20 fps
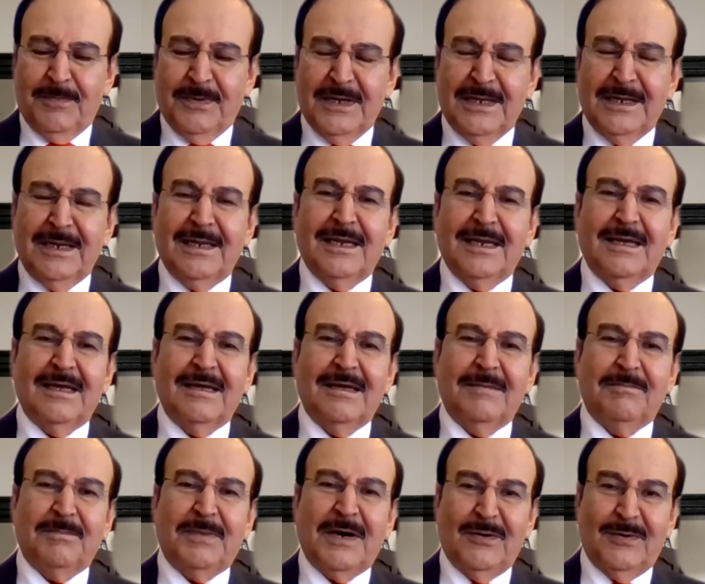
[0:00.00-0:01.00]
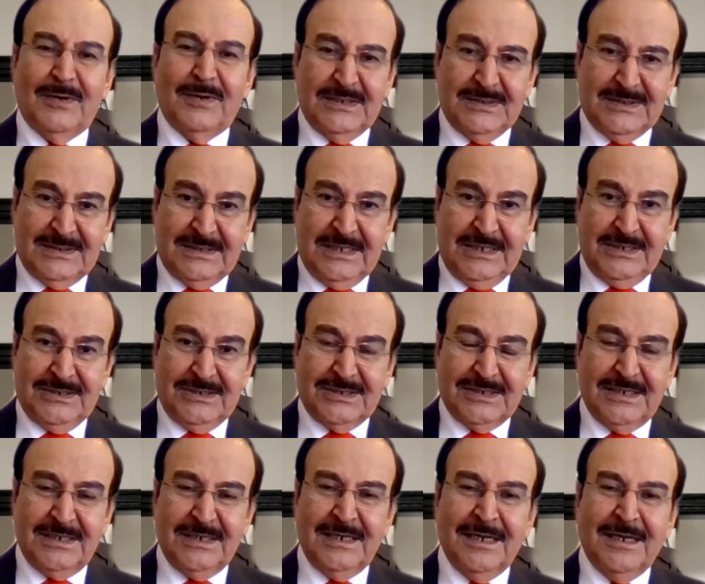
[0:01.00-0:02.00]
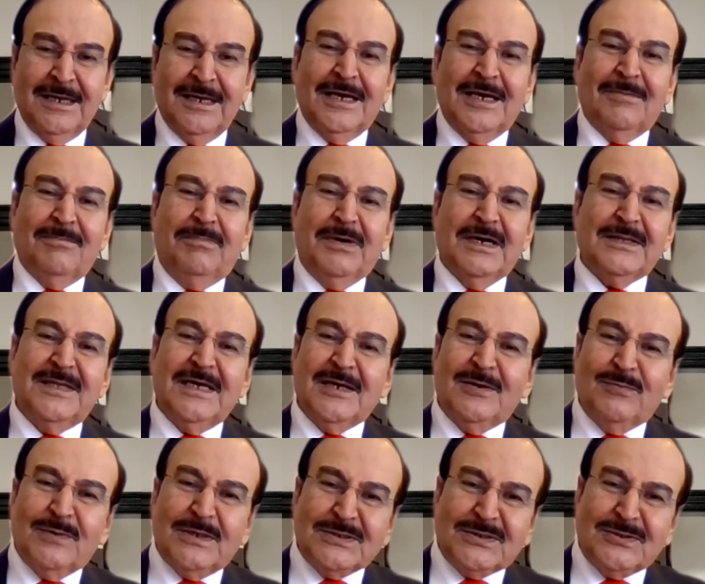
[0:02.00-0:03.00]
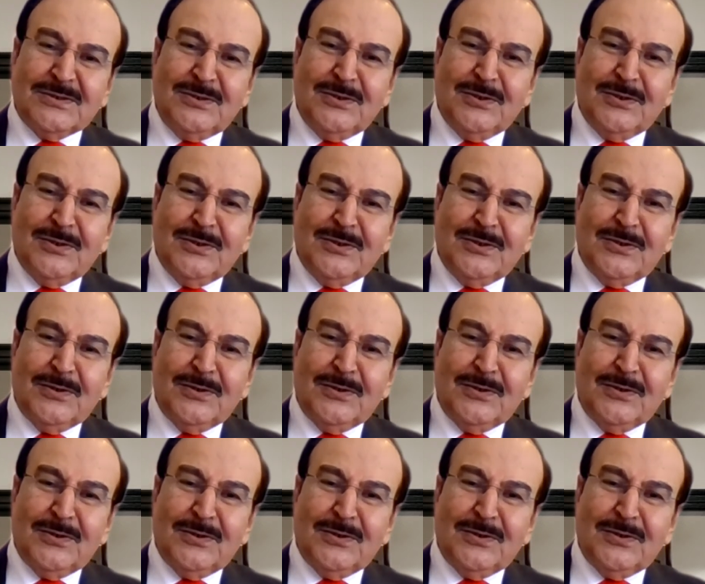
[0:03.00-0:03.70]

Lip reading: open a power station, but there was no